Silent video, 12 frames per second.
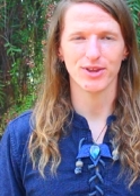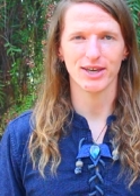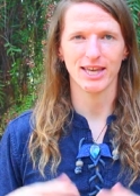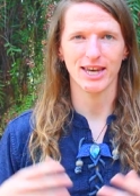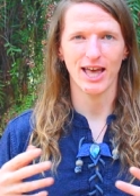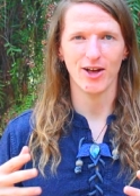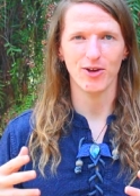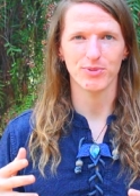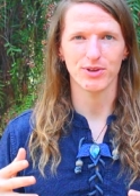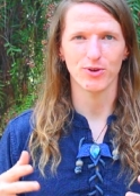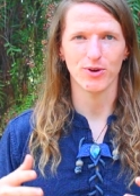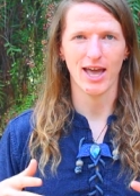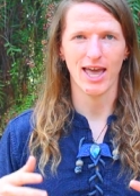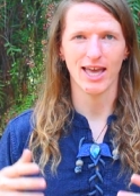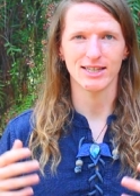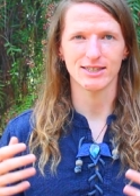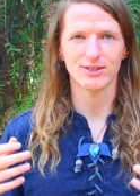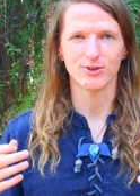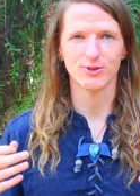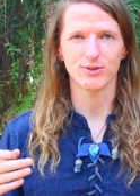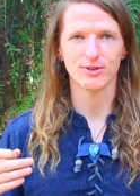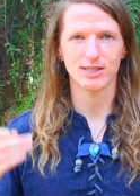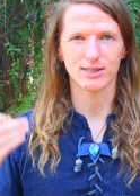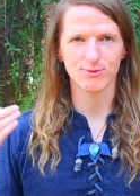that can help you and to
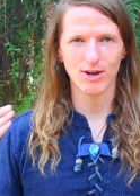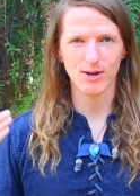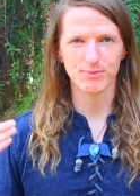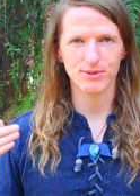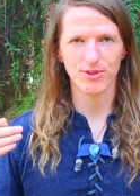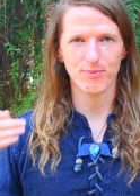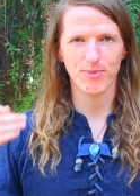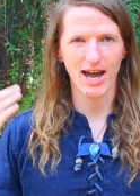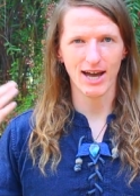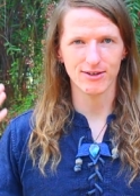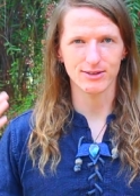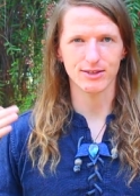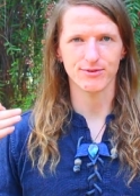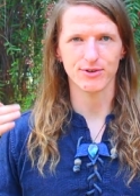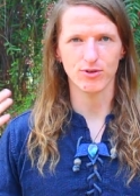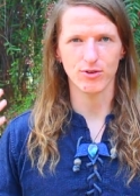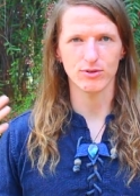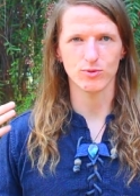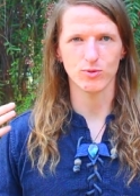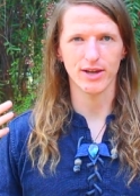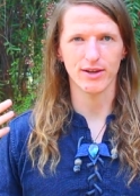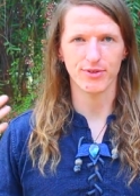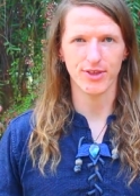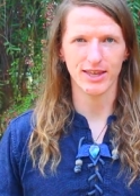disrupt the patterns of your old
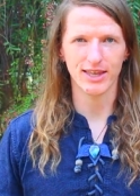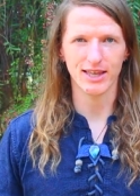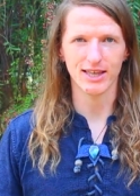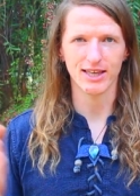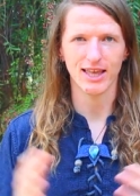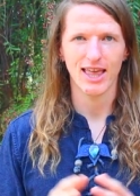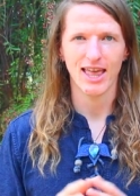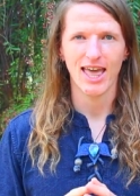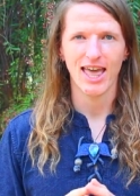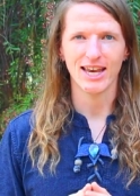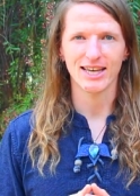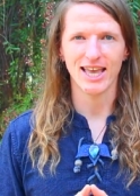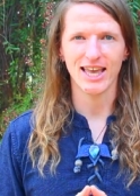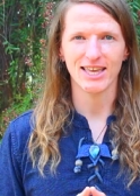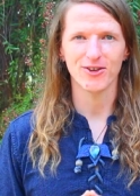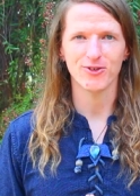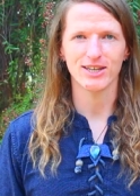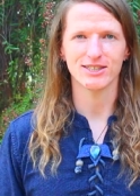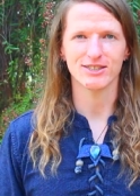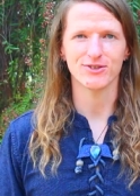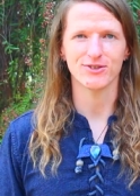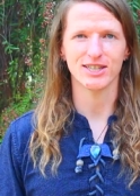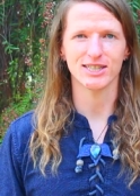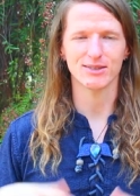way of thinking and get you
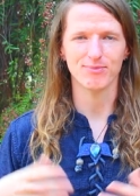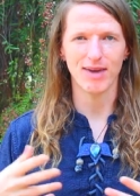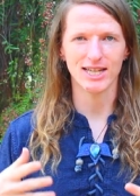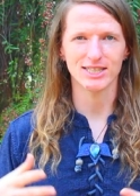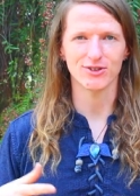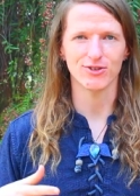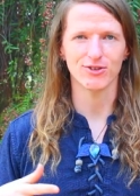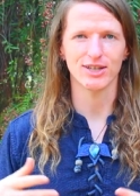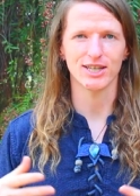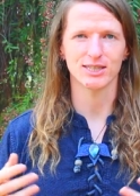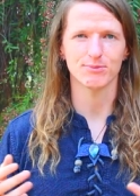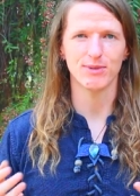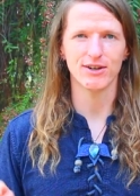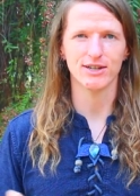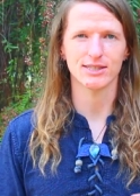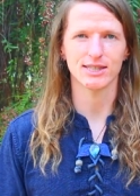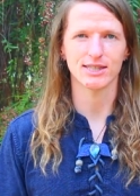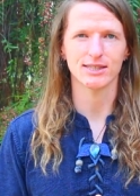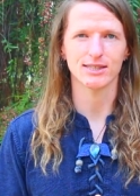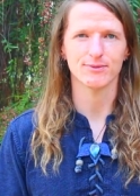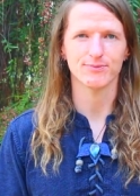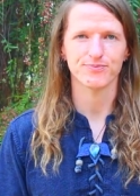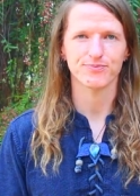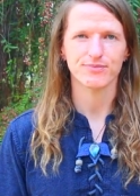into these magical experiences.
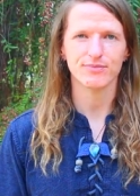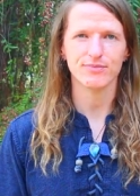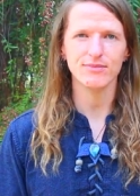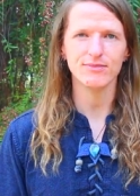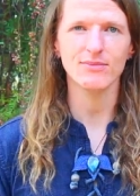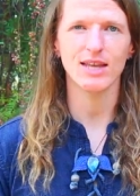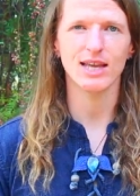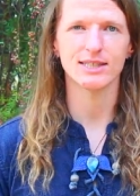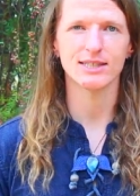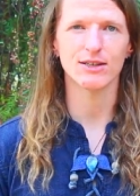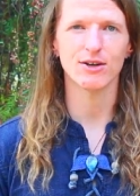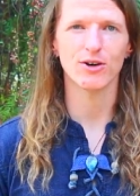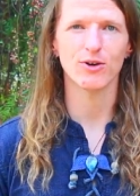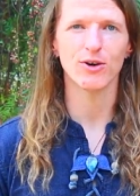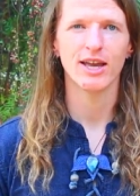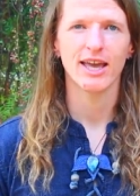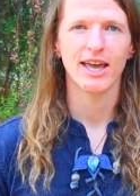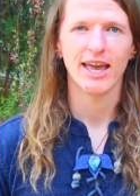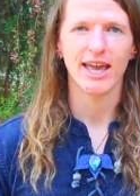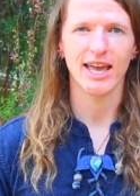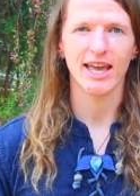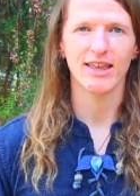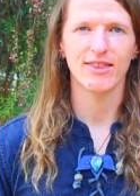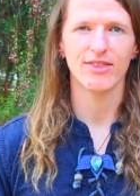And so
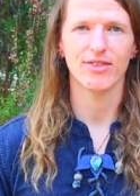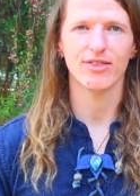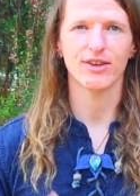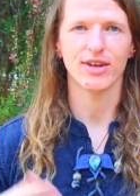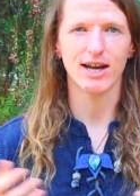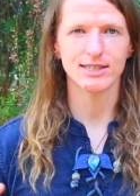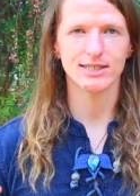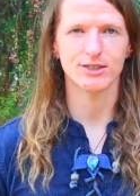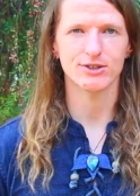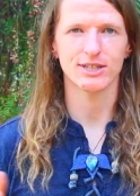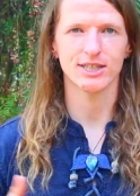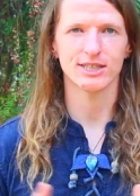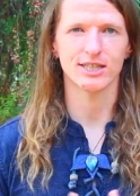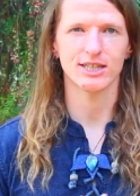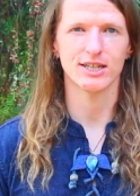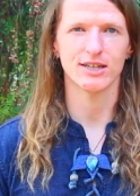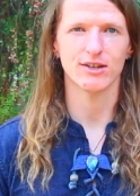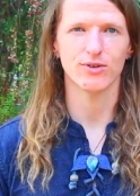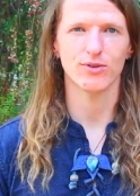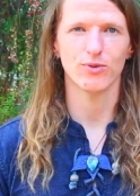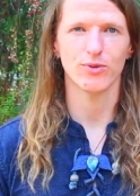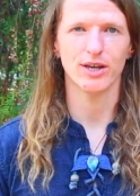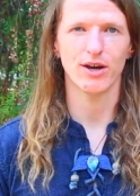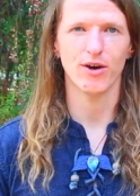in the Gnostic tradition,
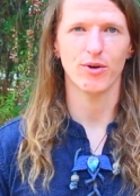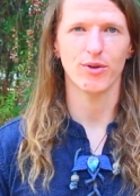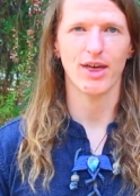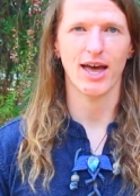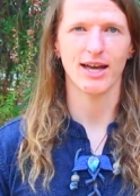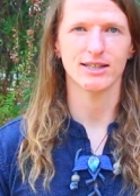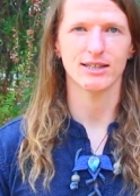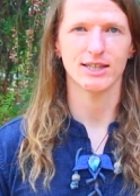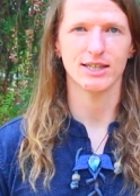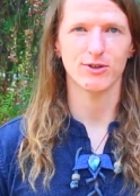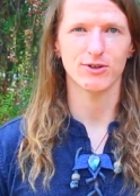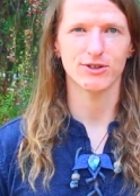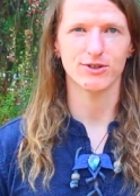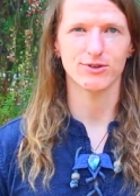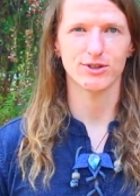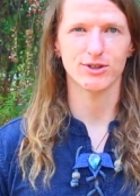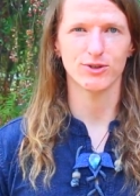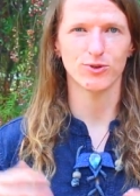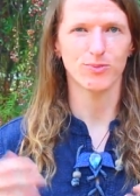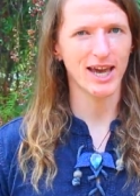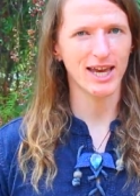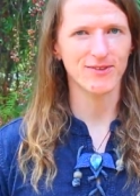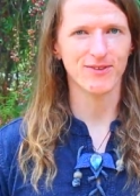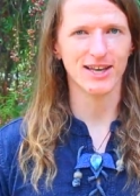we know that in order to
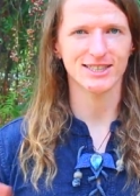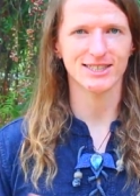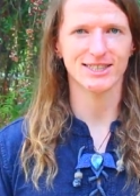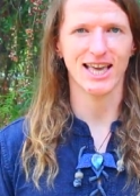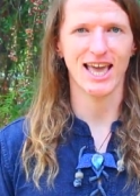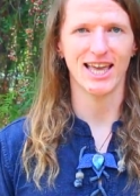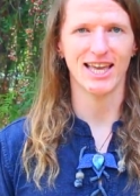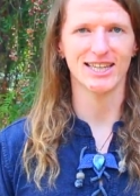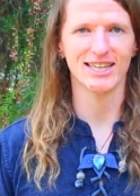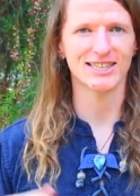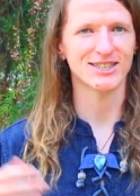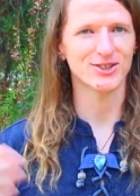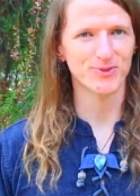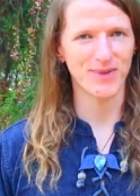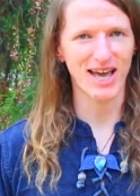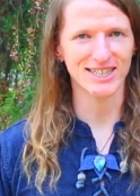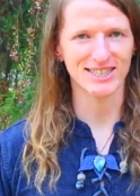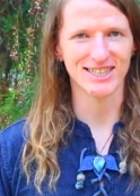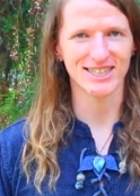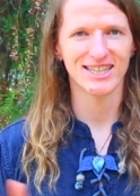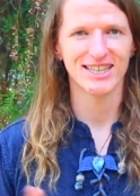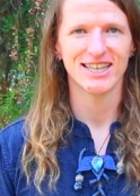manifest and do magic,